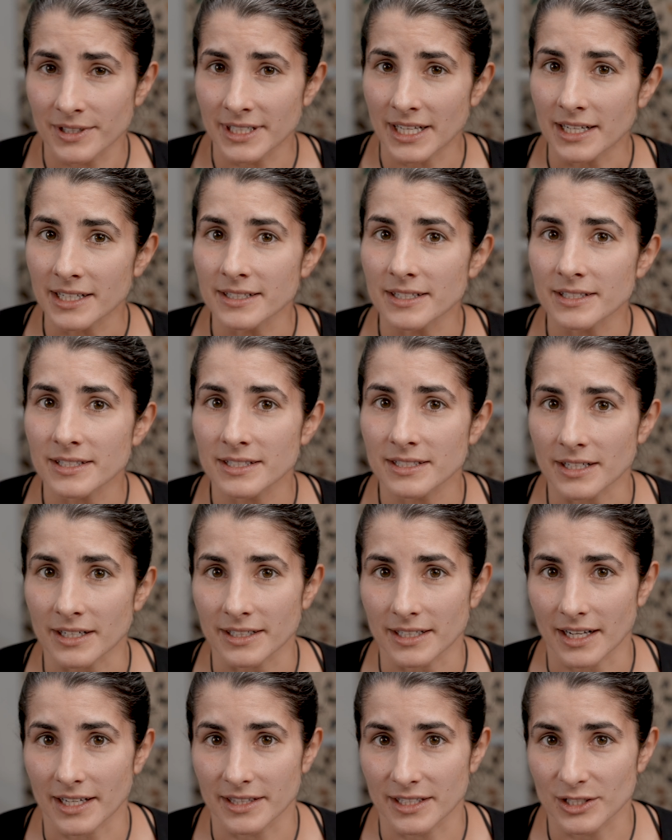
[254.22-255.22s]
not going to start
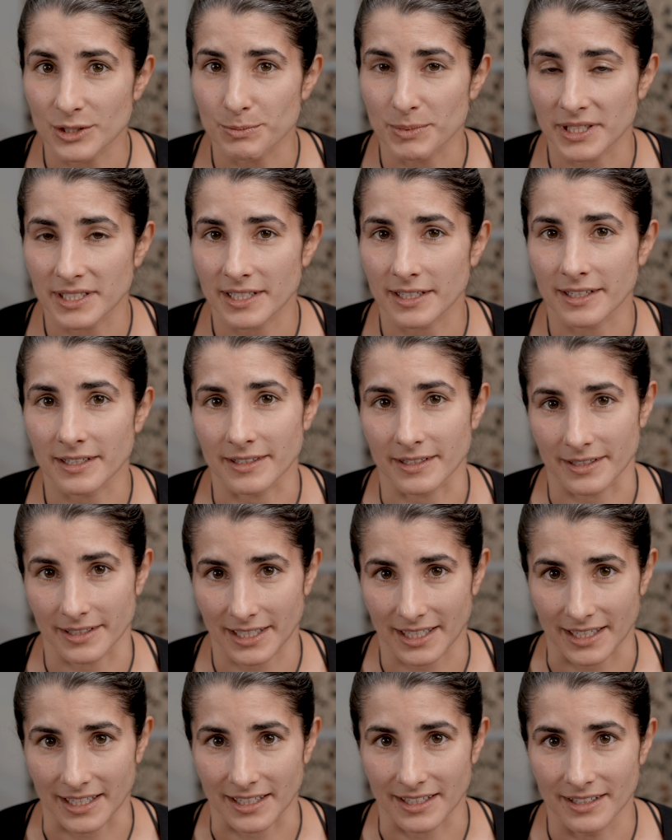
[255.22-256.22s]
on this particular
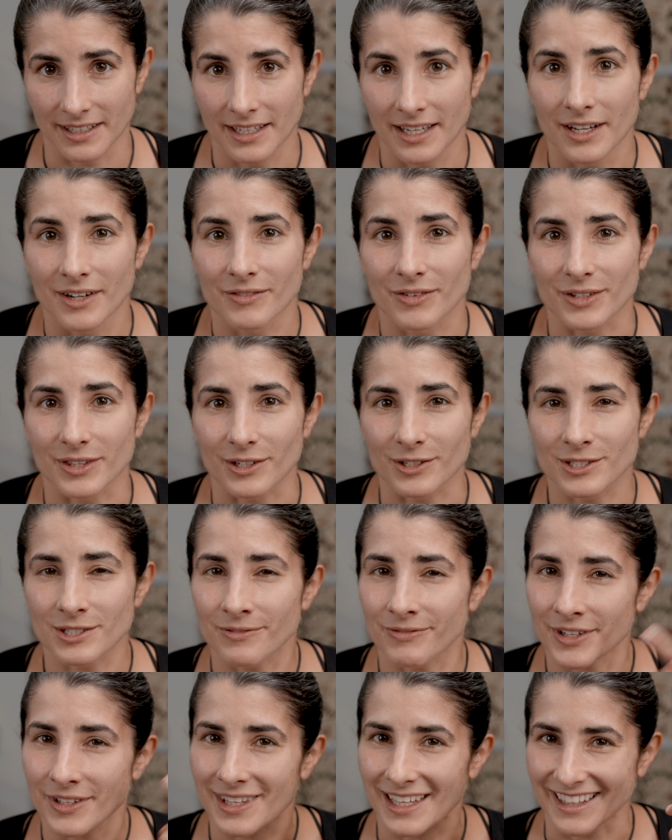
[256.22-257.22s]
E. For those of
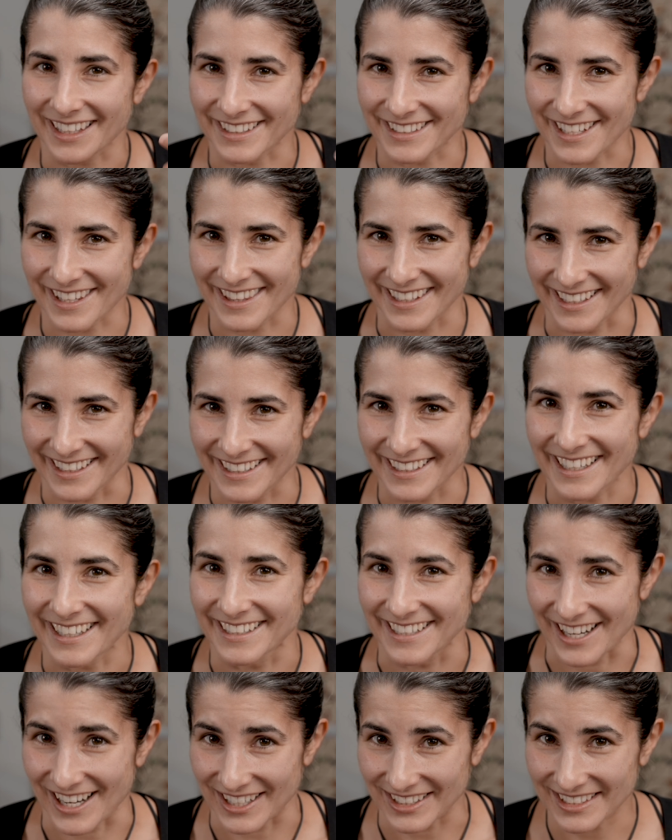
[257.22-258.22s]
you that like to think in
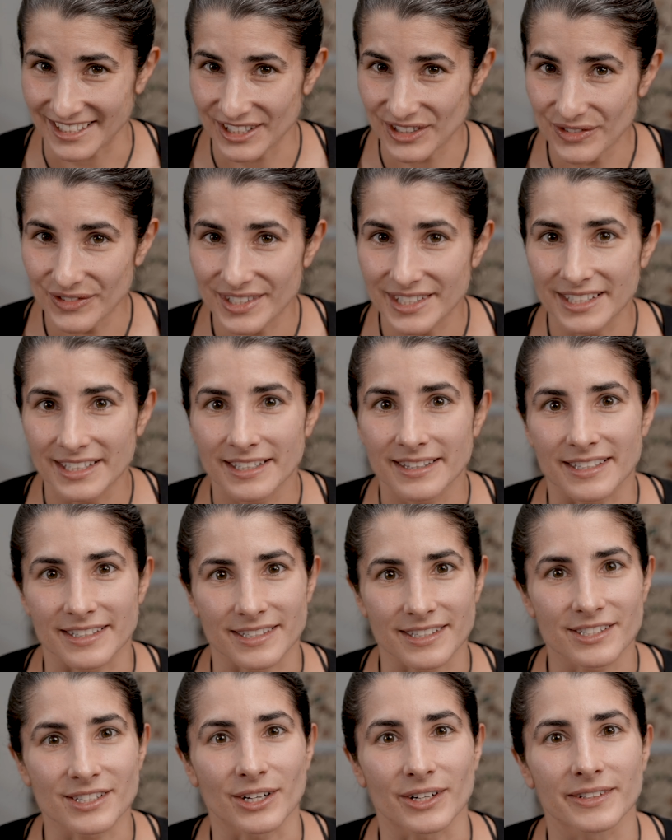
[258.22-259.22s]
octaves, this
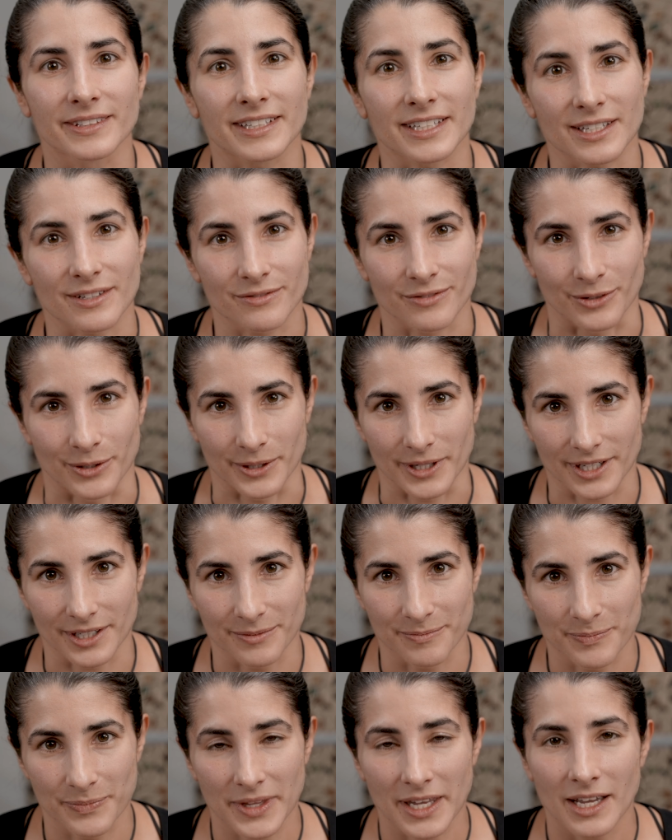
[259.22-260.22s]
is called E4.
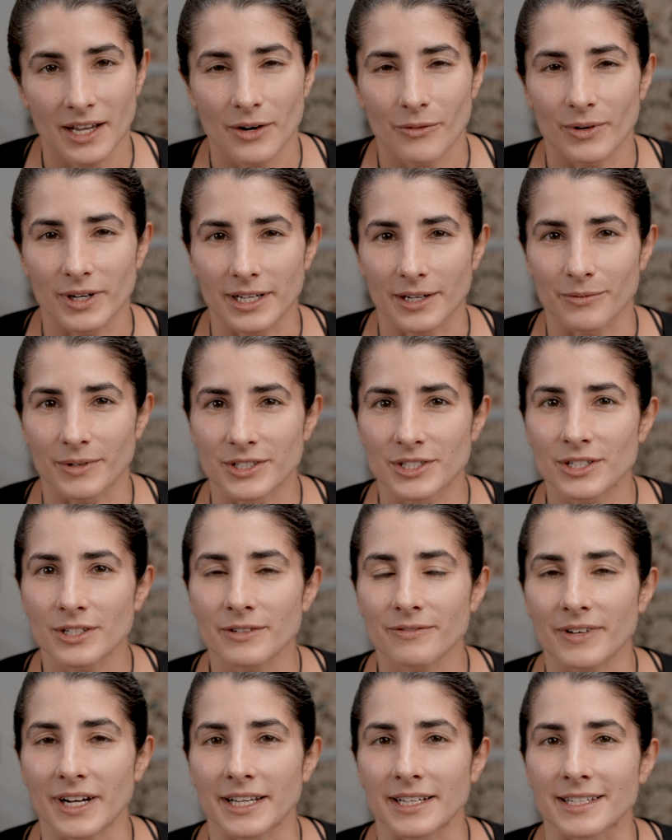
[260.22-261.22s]
What I want you to
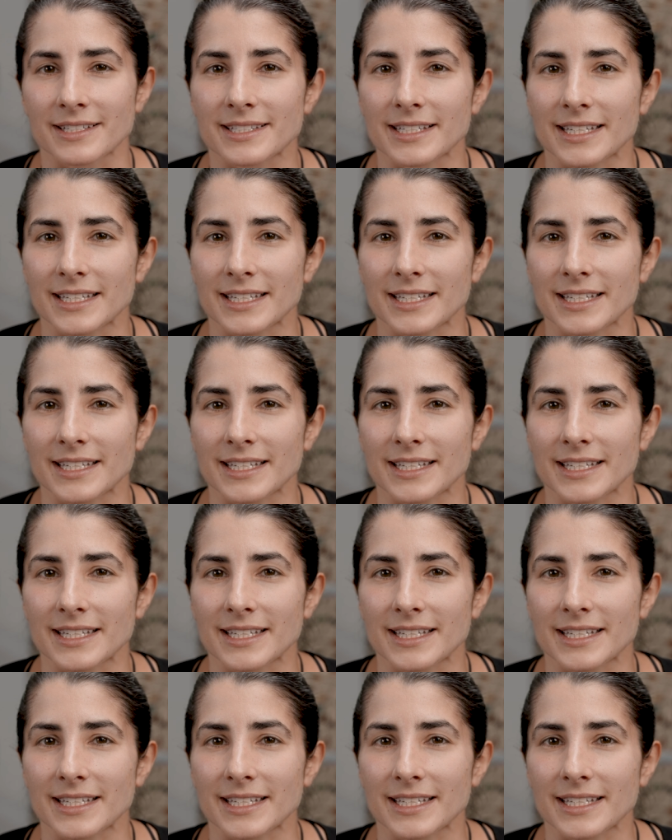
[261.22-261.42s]
find is